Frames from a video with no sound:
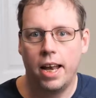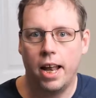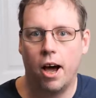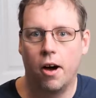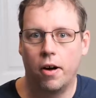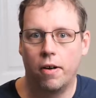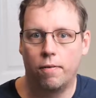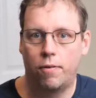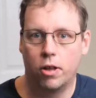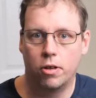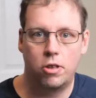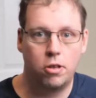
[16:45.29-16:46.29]
Now,
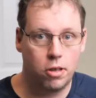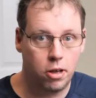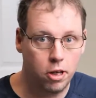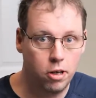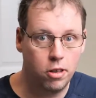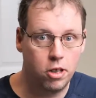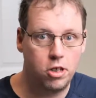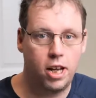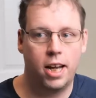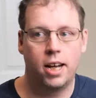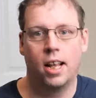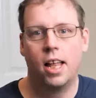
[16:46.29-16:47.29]
for those of you that are new to the
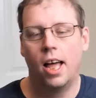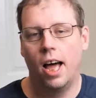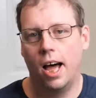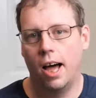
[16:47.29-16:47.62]
channel,